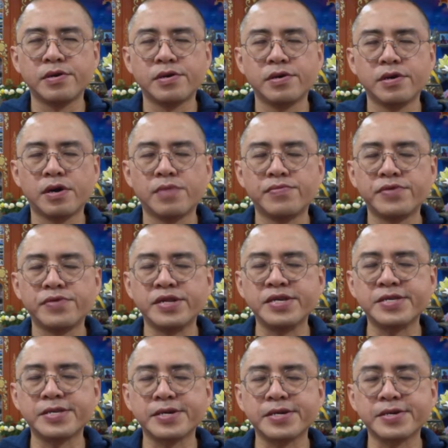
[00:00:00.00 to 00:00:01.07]
of
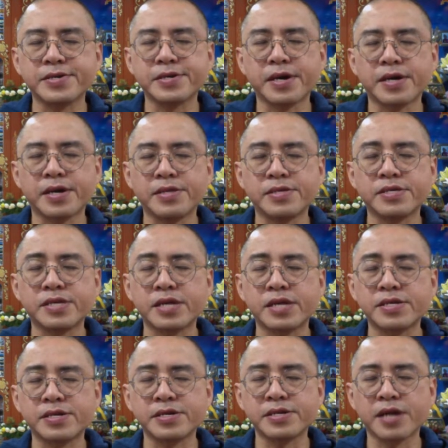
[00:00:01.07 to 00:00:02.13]
releasing and
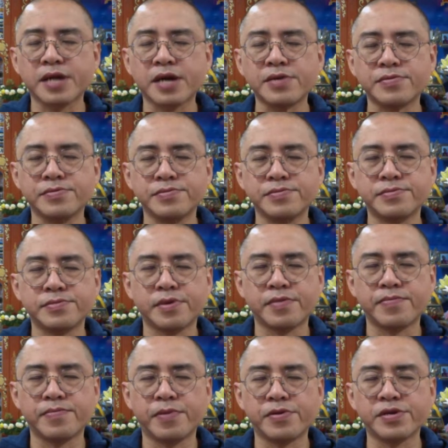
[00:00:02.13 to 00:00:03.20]
settling down of
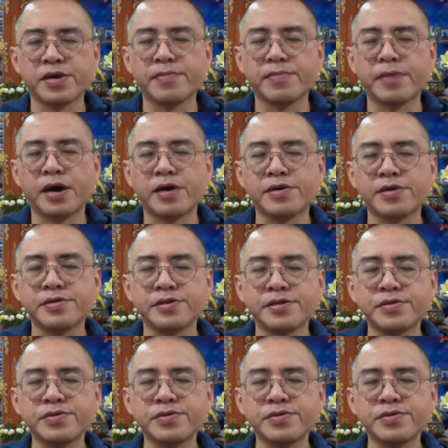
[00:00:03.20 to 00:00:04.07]
body and mind into